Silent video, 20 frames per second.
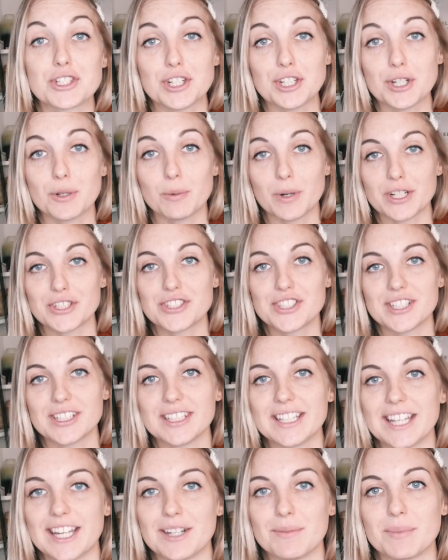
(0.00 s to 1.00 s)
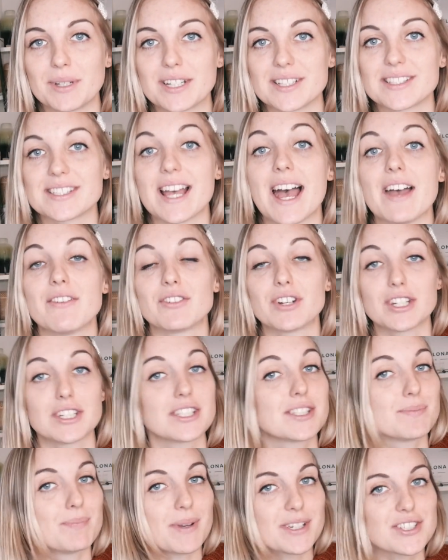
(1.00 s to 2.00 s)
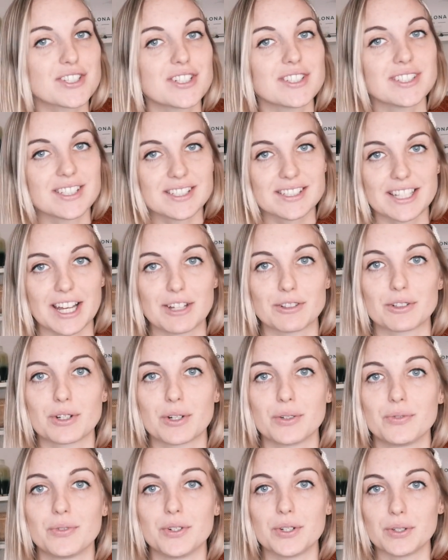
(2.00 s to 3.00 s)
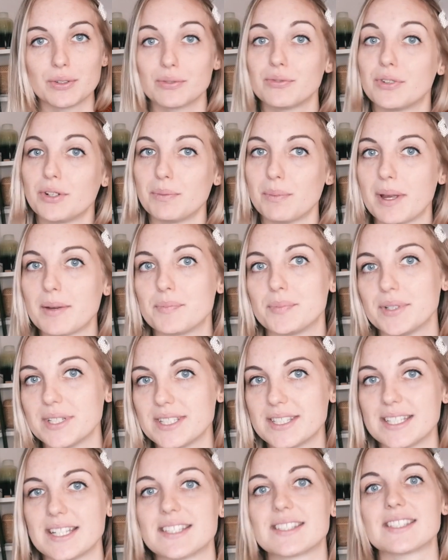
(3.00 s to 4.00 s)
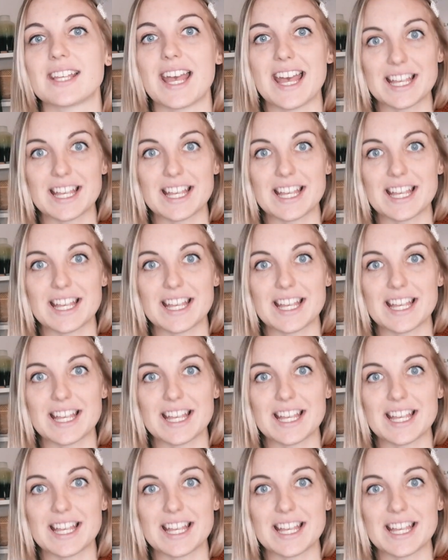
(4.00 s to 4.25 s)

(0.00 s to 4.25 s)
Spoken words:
sure you watch till the end because I've got a special discount code for you for my presets